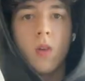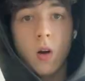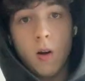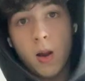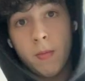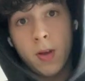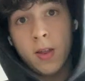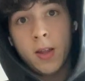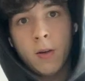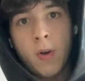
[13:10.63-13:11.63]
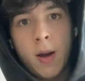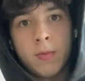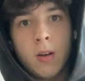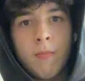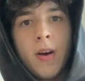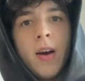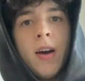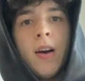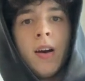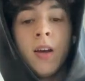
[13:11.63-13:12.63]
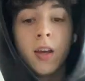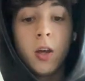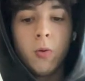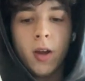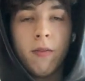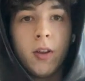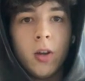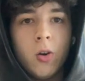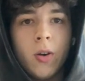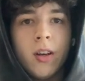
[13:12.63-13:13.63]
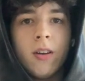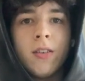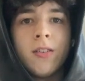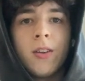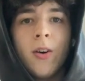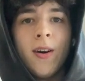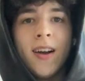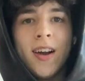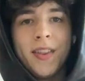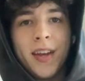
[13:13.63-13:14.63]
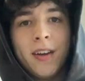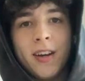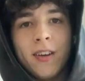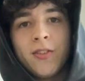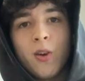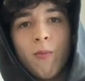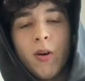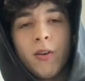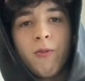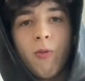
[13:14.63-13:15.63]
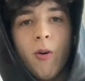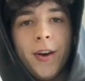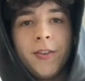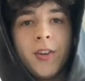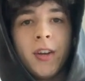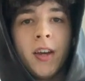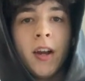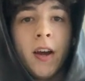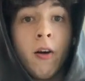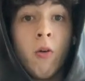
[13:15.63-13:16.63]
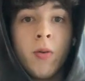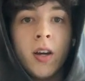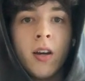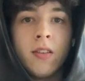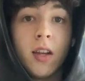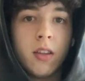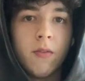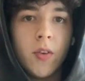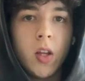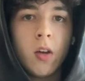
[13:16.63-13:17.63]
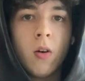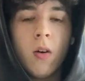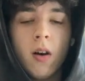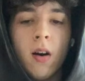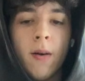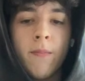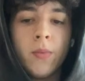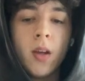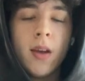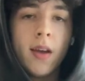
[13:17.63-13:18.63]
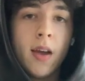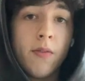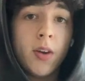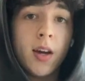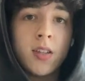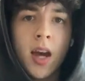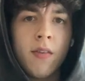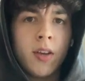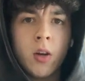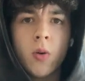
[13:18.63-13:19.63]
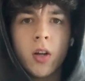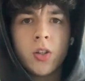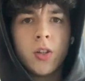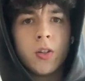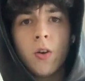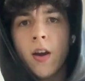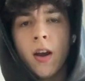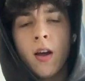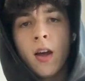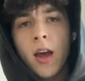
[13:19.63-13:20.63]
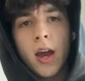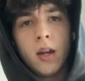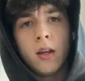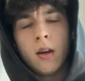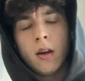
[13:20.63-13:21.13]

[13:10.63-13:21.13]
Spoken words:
All right, and that wraps up my Q&A video here. So thank you guys so much for watching, and I hope you guys liked the video. If you guys have any questions or any